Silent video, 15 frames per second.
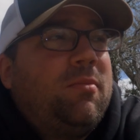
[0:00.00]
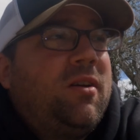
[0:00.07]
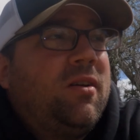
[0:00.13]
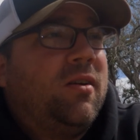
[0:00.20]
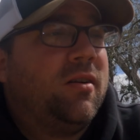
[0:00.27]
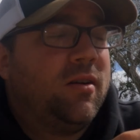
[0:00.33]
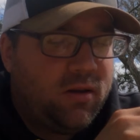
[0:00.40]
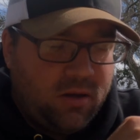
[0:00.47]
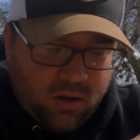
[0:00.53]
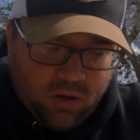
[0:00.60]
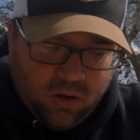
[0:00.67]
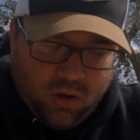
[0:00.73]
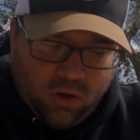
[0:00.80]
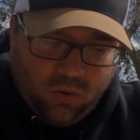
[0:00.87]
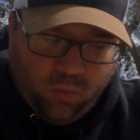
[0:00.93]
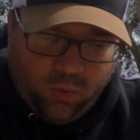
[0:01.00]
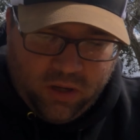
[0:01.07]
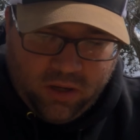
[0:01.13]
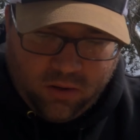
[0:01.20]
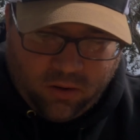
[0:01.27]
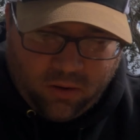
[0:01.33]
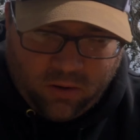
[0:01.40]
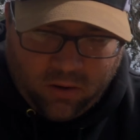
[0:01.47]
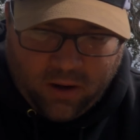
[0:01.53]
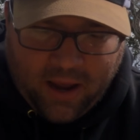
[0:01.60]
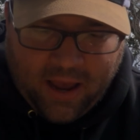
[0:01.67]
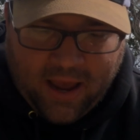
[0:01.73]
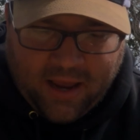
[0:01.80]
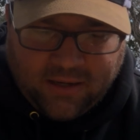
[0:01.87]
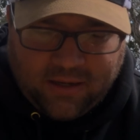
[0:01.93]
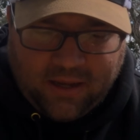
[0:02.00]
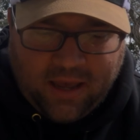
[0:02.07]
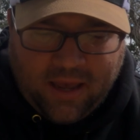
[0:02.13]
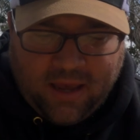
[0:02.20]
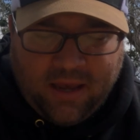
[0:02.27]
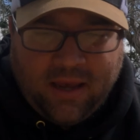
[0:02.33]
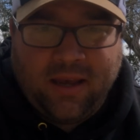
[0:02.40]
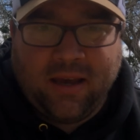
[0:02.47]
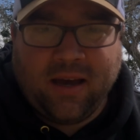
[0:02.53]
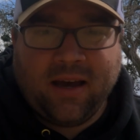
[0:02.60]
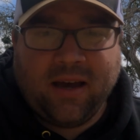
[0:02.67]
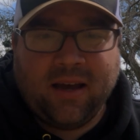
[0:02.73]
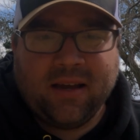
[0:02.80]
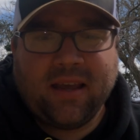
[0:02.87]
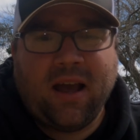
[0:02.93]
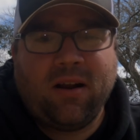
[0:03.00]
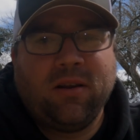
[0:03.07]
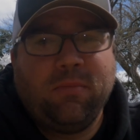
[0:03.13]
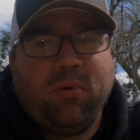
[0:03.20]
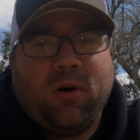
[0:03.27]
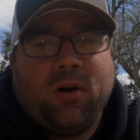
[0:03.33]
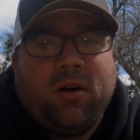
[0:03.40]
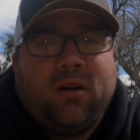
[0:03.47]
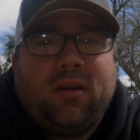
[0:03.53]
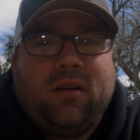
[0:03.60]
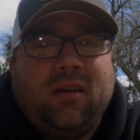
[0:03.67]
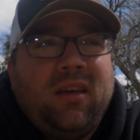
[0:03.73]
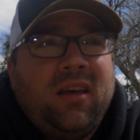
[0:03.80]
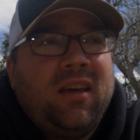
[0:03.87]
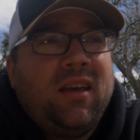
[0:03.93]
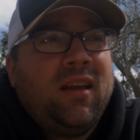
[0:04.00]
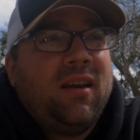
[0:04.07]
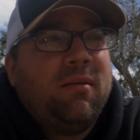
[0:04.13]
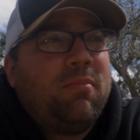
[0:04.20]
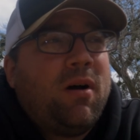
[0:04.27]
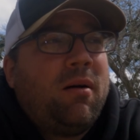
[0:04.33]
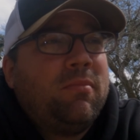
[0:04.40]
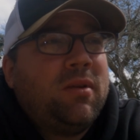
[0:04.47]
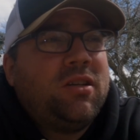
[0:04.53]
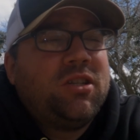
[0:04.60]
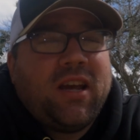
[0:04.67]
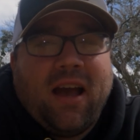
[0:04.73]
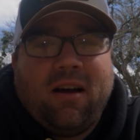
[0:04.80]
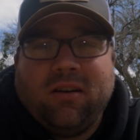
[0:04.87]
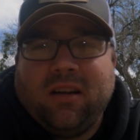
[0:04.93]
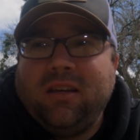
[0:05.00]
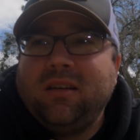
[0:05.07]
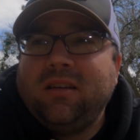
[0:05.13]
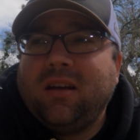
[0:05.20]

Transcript: here. We are at a county park in Palm Beach County,